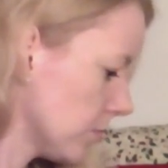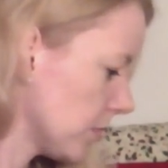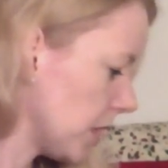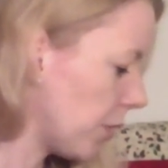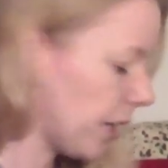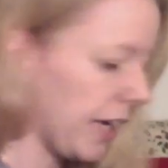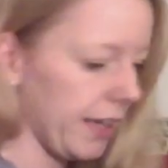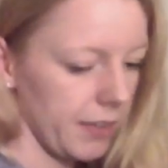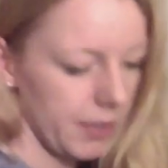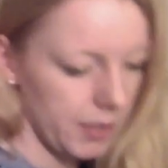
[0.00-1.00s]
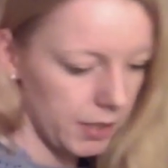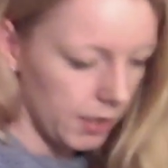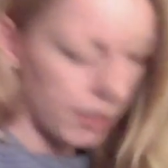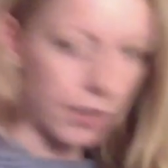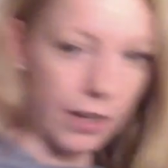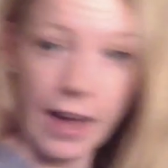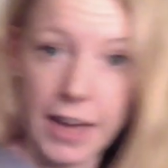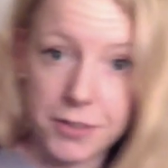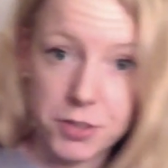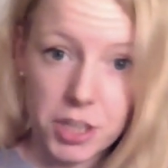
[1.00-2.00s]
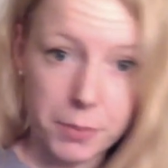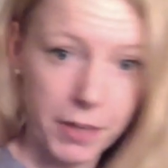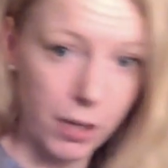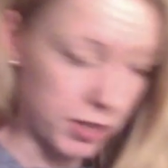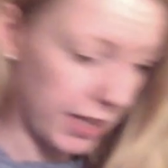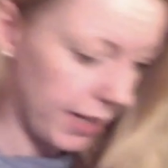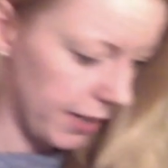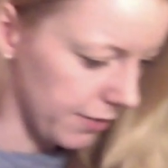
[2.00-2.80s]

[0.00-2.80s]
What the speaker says: Okay, I have to check my notes again.